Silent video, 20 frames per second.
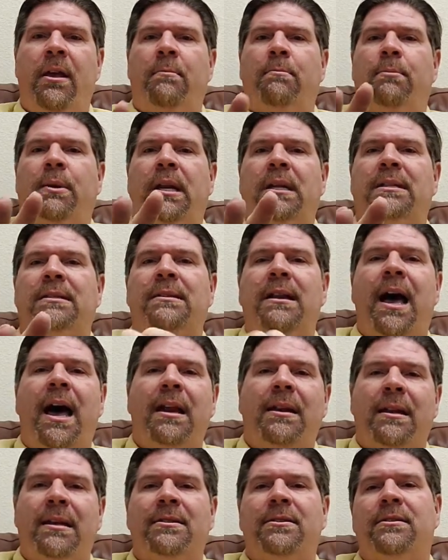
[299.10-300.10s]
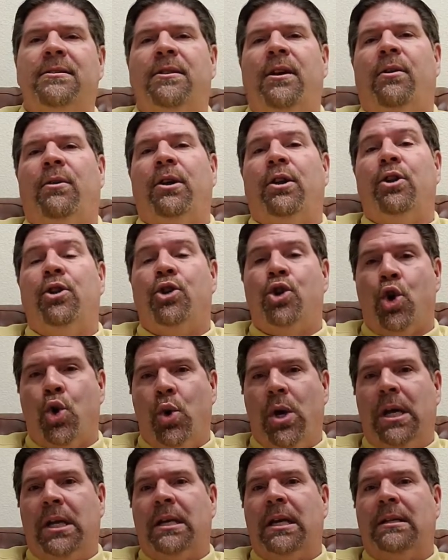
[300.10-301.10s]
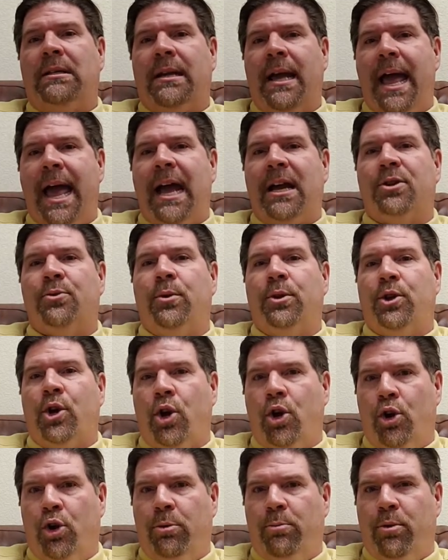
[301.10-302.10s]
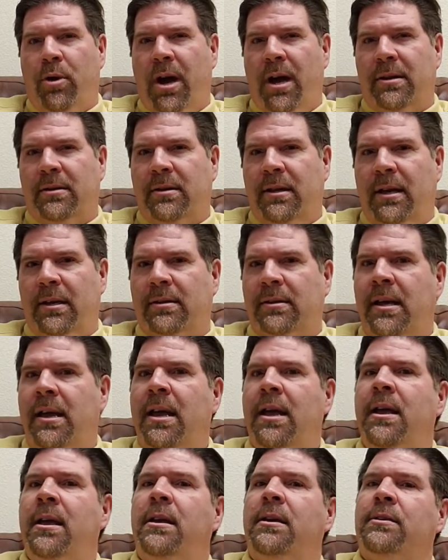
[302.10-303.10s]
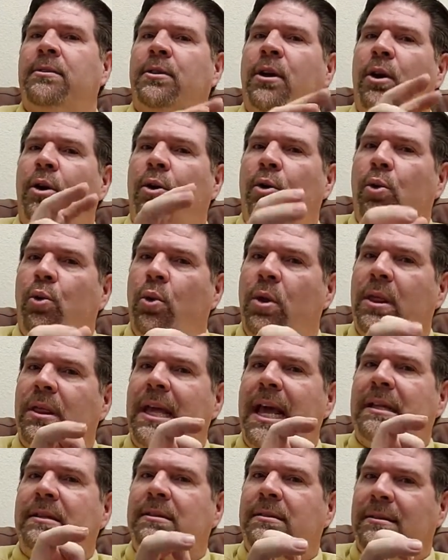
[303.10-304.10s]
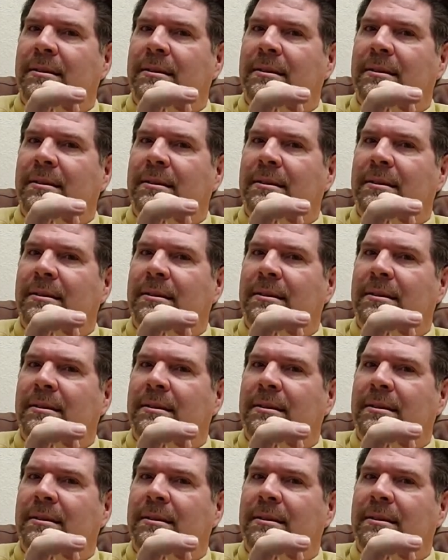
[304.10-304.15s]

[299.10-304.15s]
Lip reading: but it's not necessarily during a tax return process. So that's